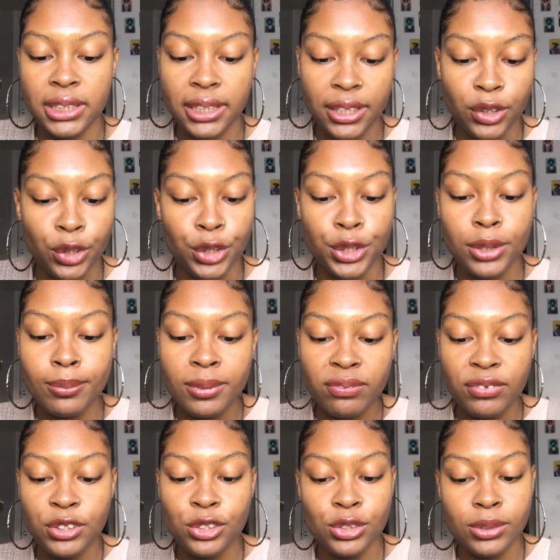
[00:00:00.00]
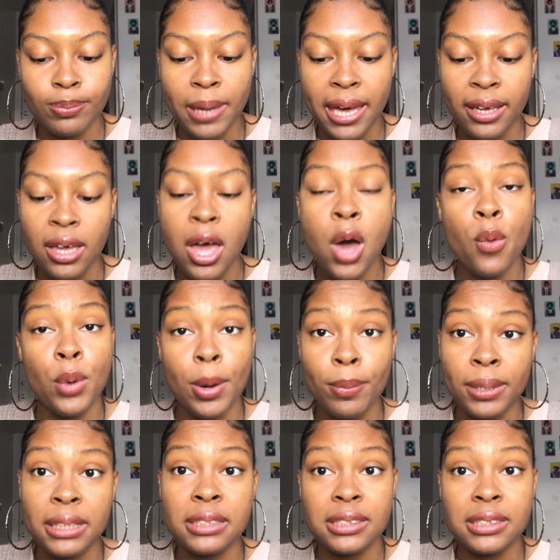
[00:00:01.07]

to get her human features back while being